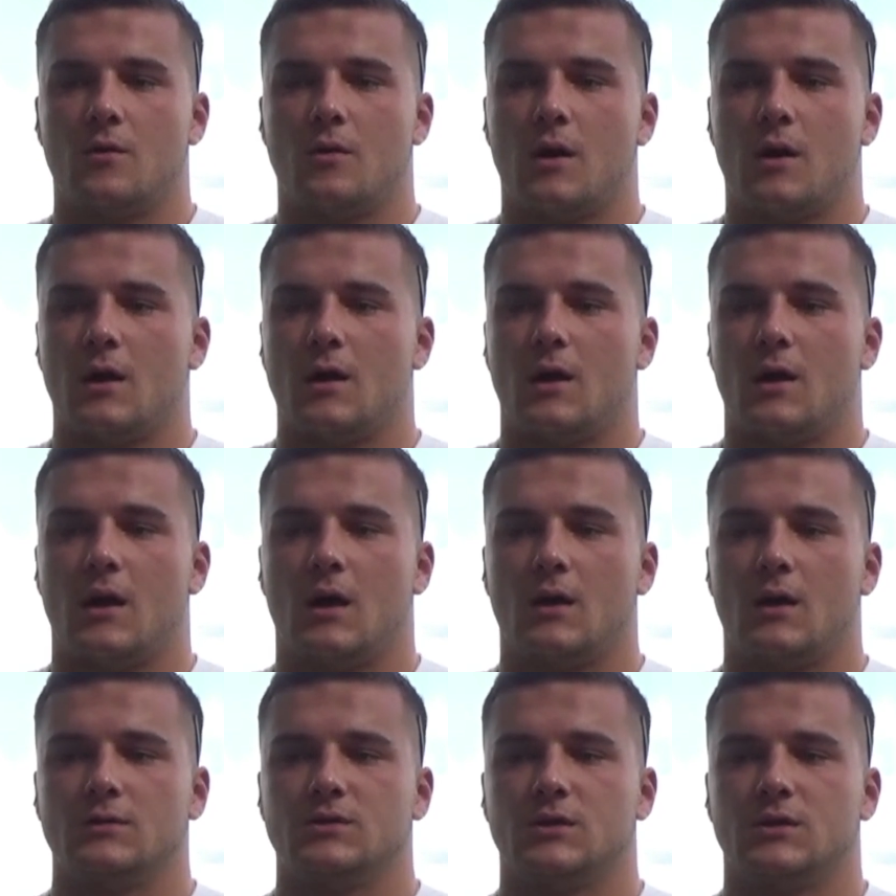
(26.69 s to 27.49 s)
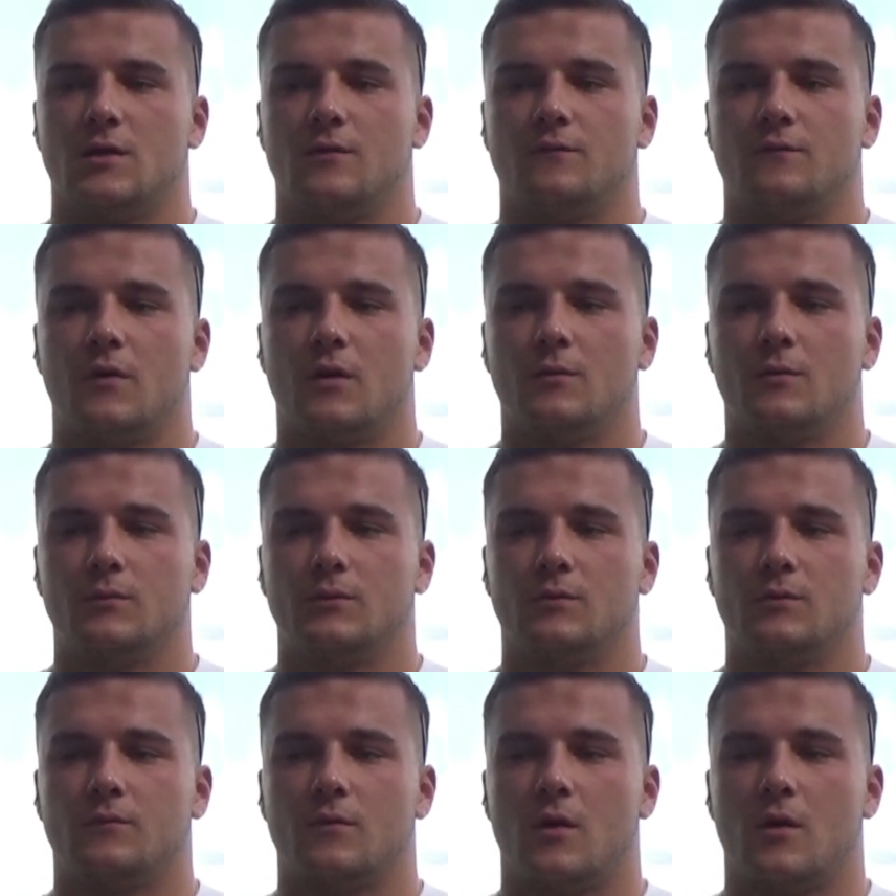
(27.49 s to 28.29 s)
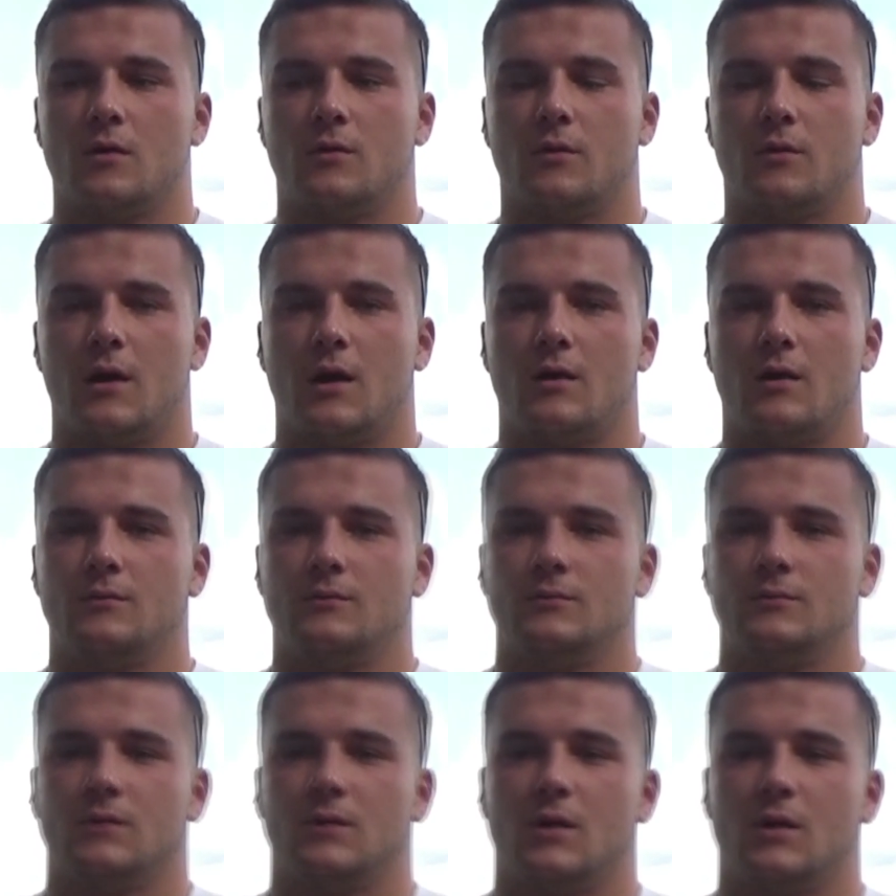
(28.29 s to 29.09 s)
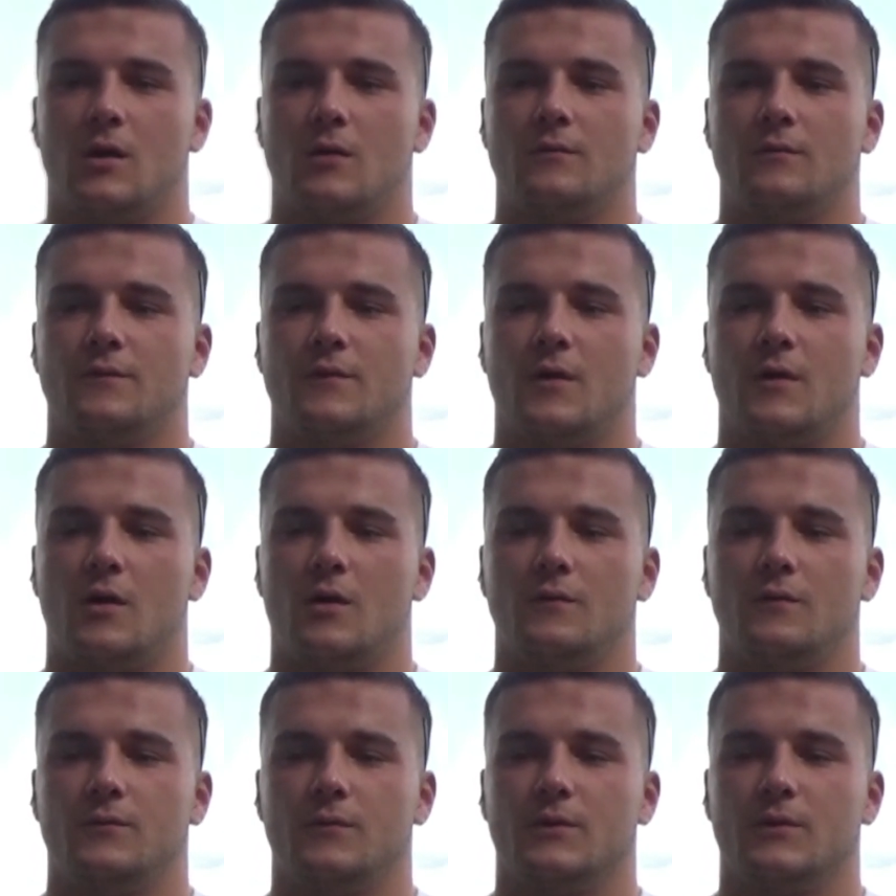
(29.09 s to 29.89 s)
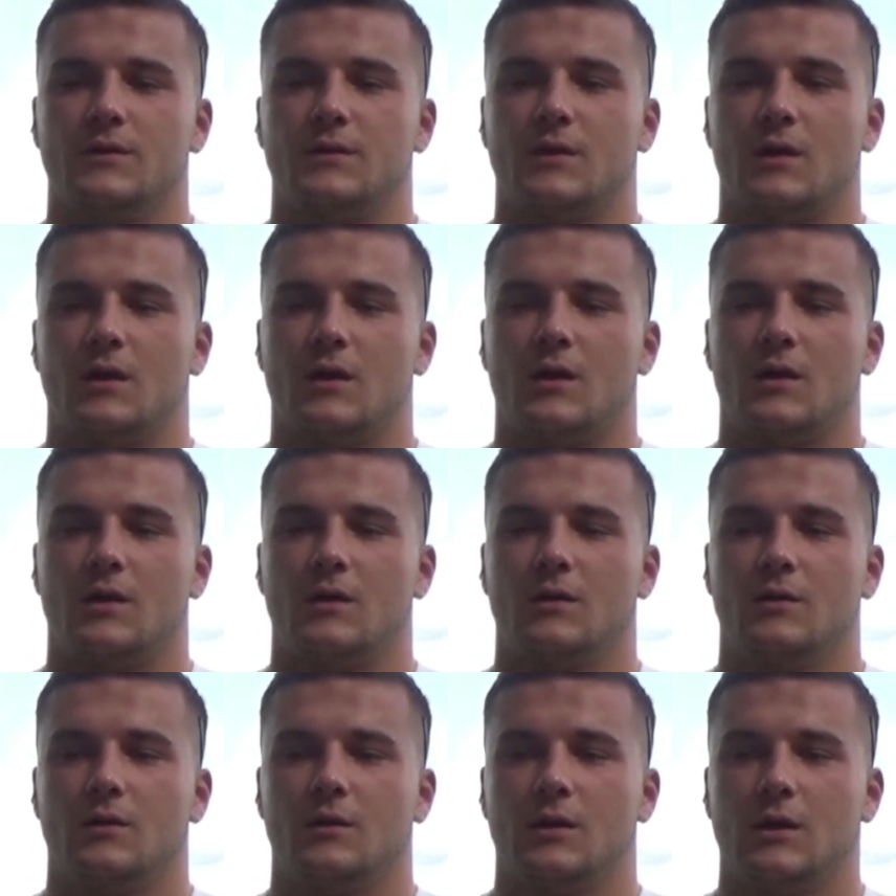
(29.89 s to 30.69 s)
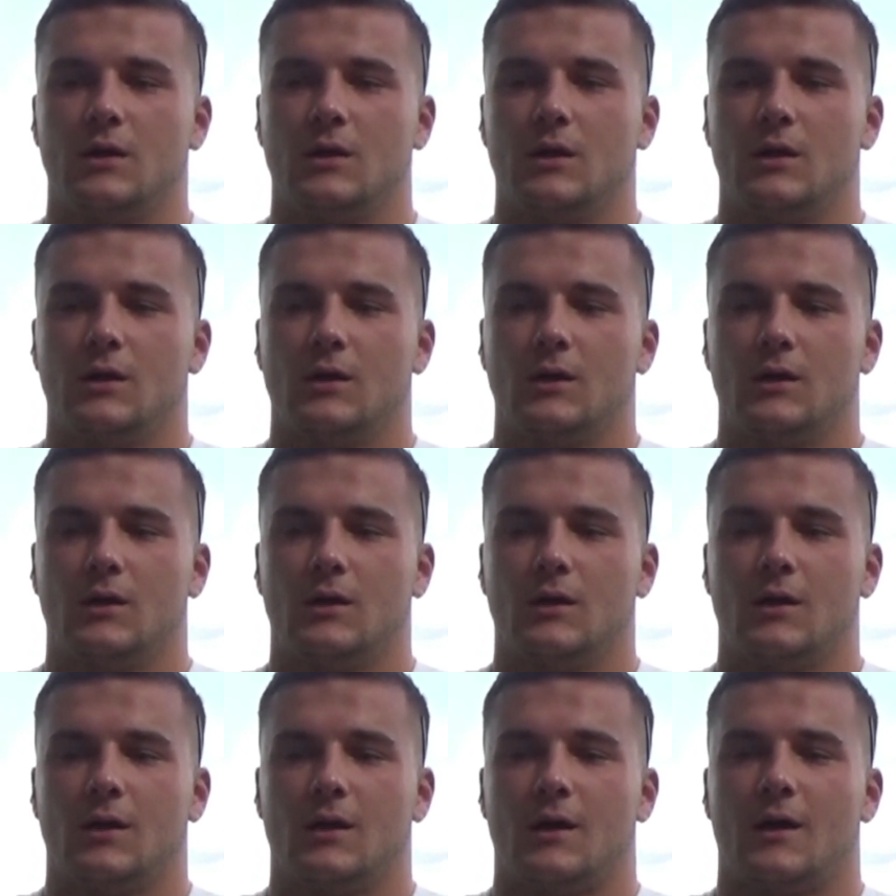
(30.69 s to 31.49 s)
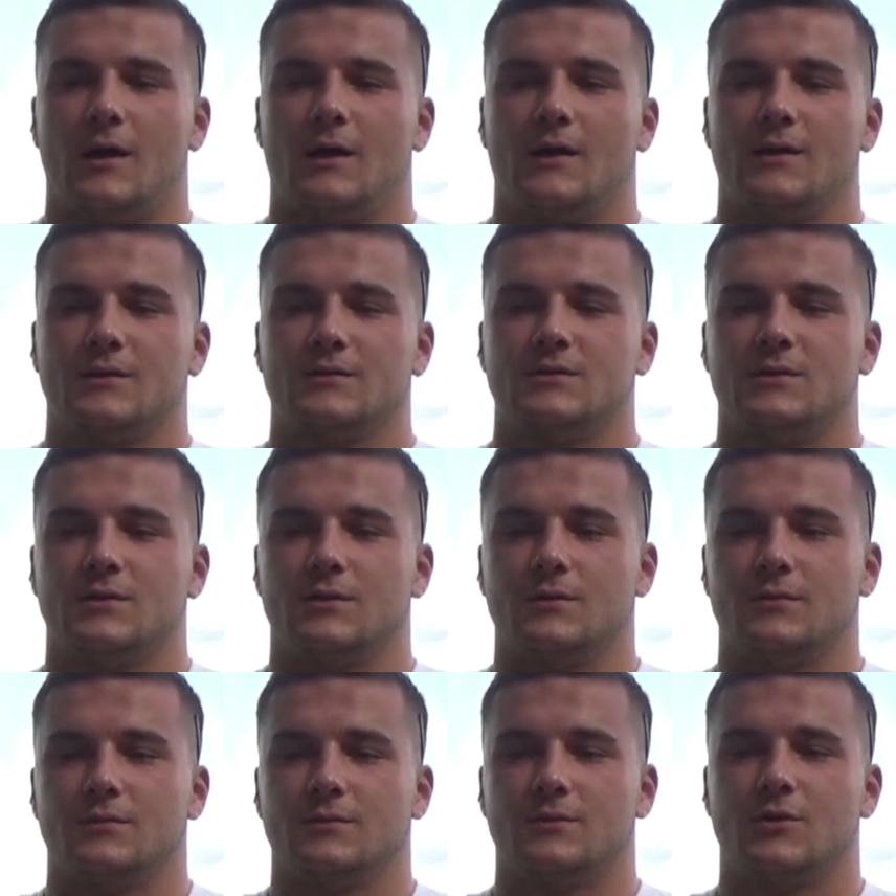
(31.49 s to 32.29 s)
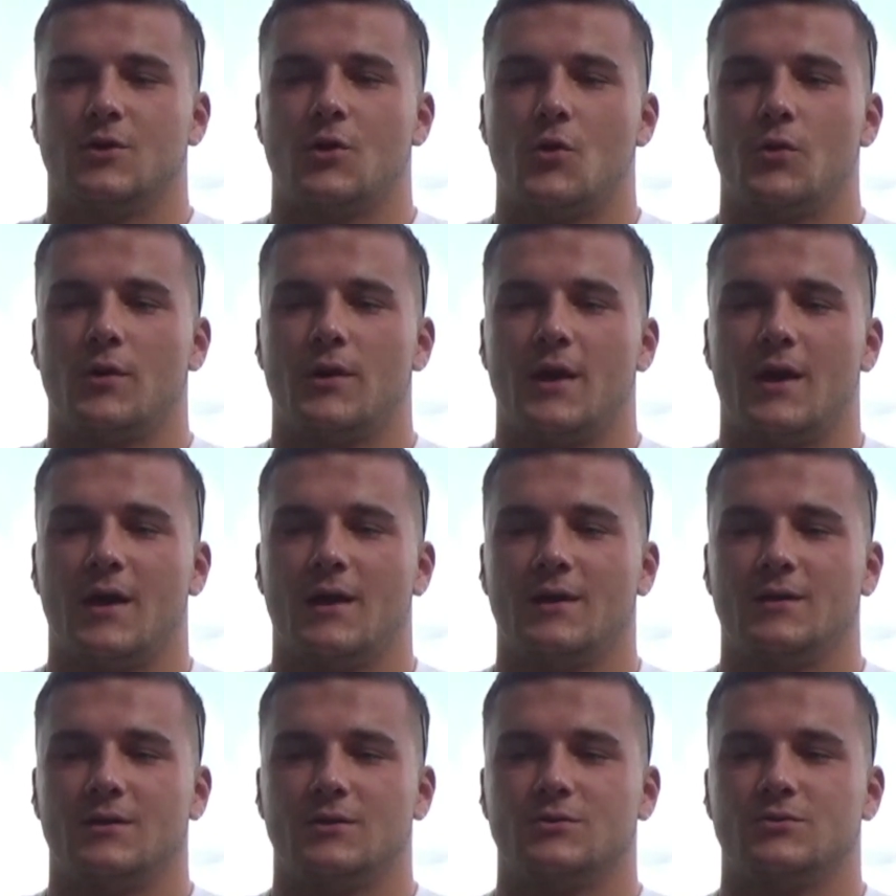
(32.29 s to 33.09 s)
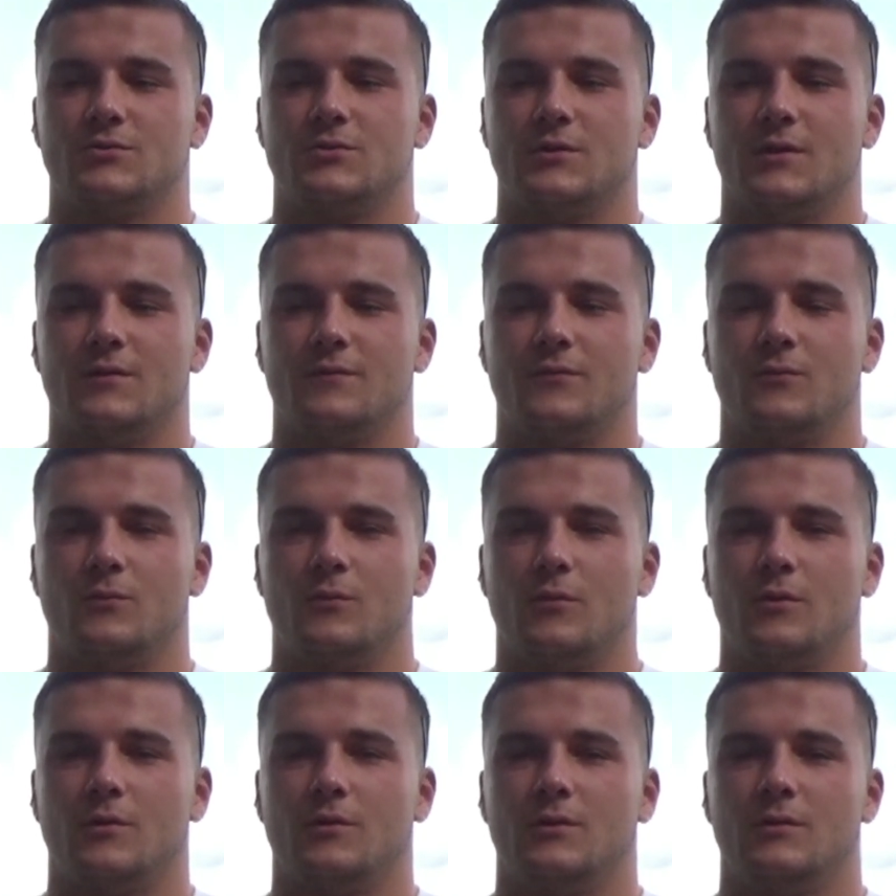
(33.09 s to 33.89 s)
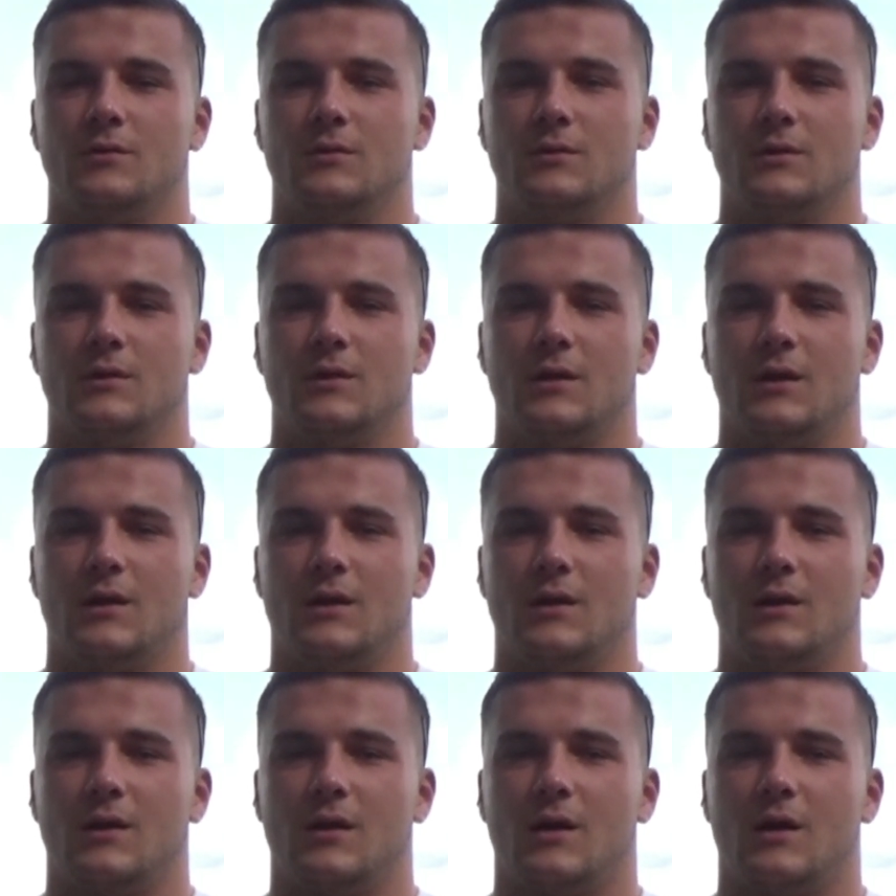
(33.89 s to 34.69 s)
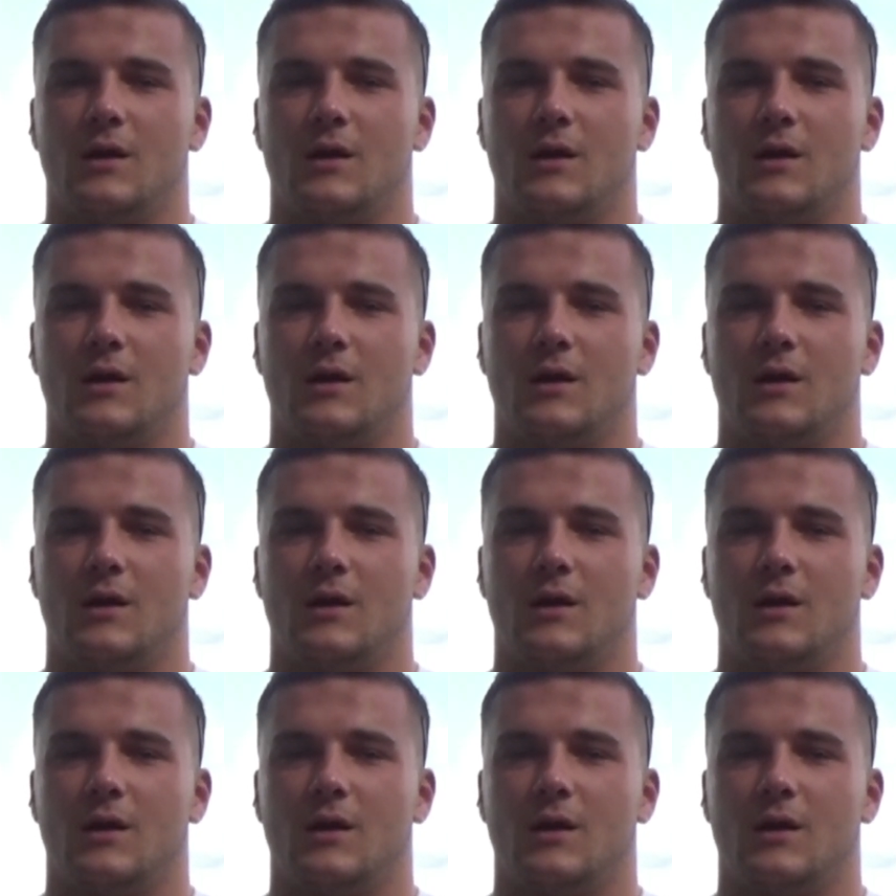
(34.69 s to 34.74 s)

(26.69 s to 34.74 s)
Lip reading: I started running with the wrong crowd. Got involved with, I guess, the cocaine industry, if you would, and